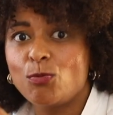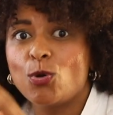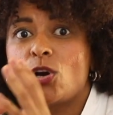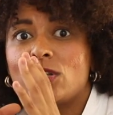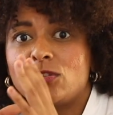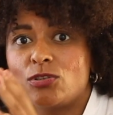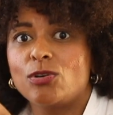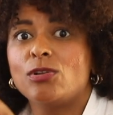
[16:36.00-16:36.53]
were
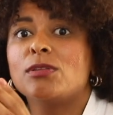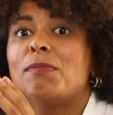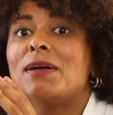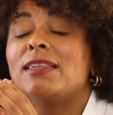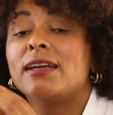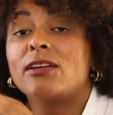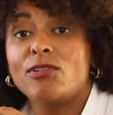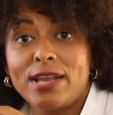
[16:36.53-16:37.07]
controlled by
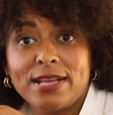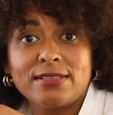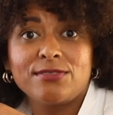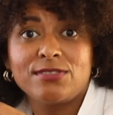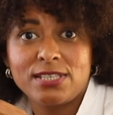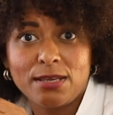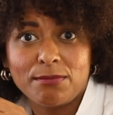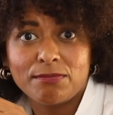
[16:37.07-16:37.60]
the
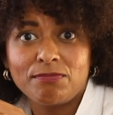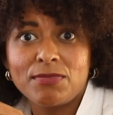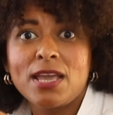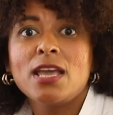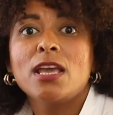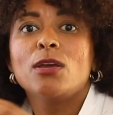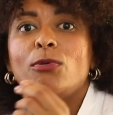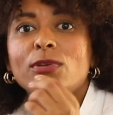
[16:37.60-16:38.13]
creative team,
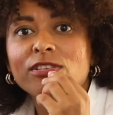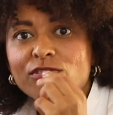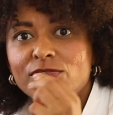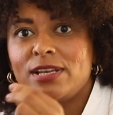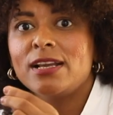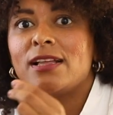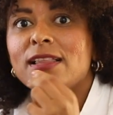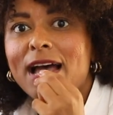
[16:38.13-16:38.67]
with
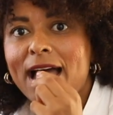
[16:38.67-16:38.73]
real